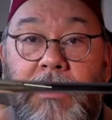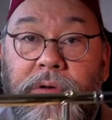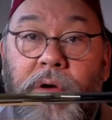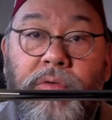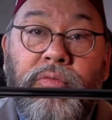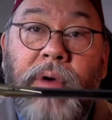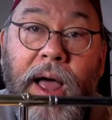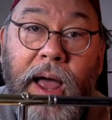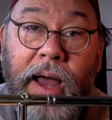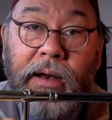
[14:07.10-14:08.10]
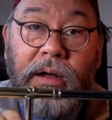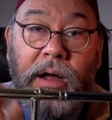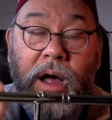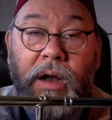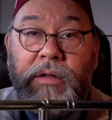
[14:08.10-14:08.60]
don't ride
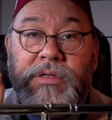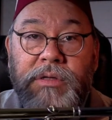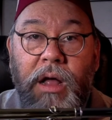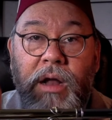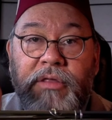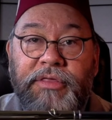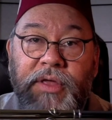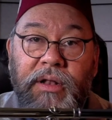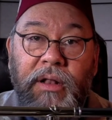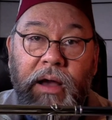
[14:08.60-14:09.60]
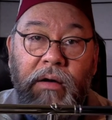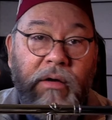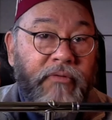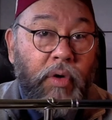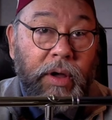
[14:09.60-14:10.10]
on a, on a thin layer
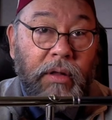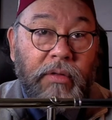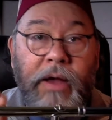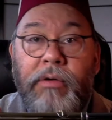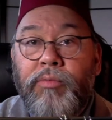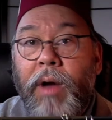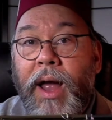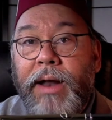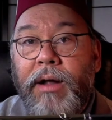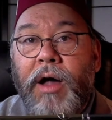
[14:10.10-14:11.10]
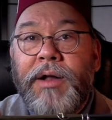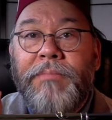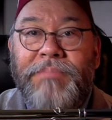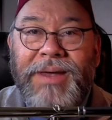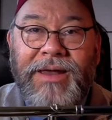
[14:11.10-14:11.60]
of oil. They ride on a
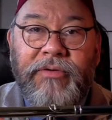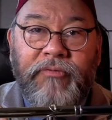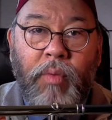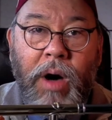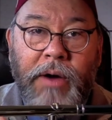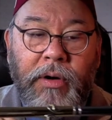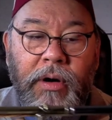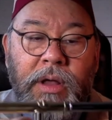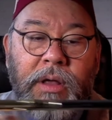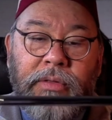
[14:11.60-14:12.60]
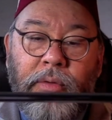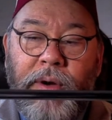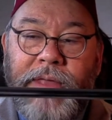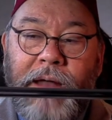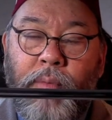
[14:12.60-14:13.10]
bead of water. And the way
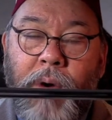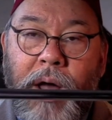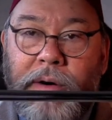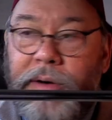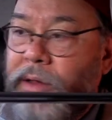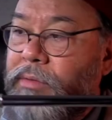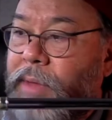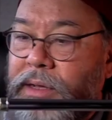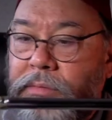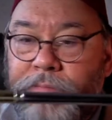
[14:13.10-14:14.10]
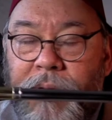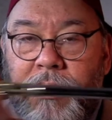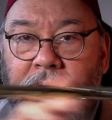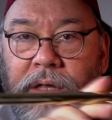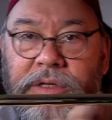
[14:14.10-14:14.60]
that water, now you might be
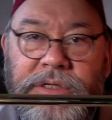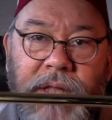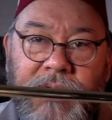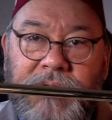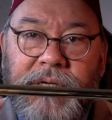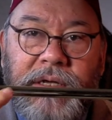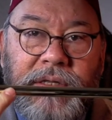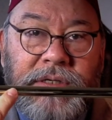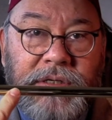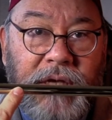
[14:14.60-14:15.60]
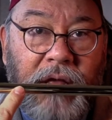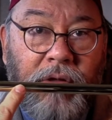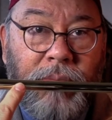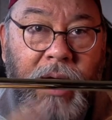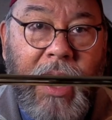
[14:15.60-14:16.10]
looking at the slide and saying, this is yellow
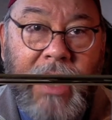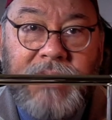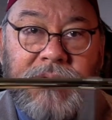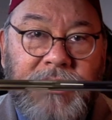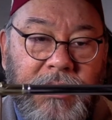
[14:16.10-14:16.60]
brass,